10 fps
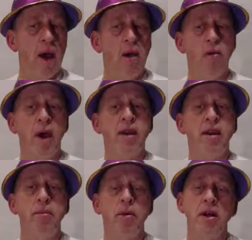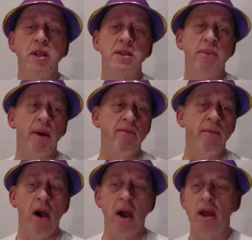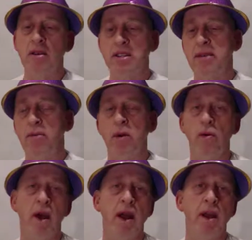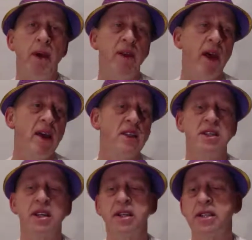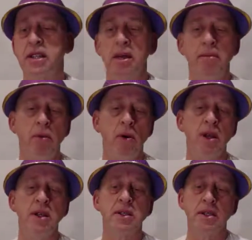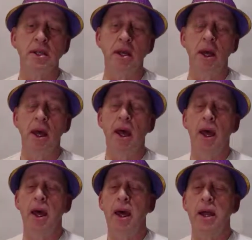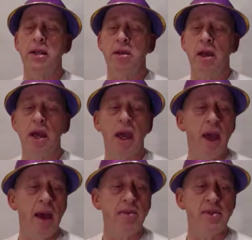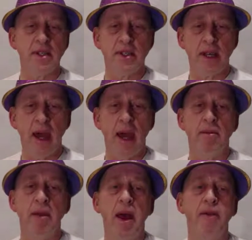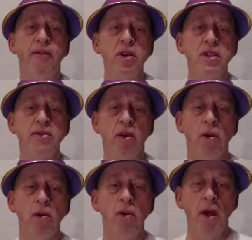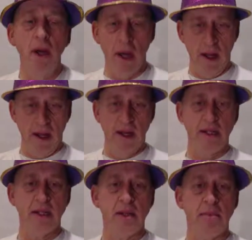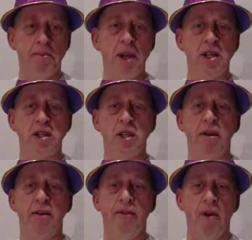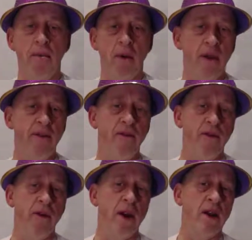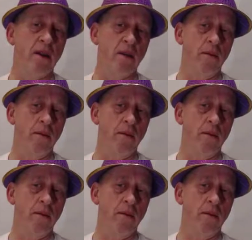rating points above mine, somewhere around about that 60 points. And so here comes this game. Now first of all, this is a picture from my front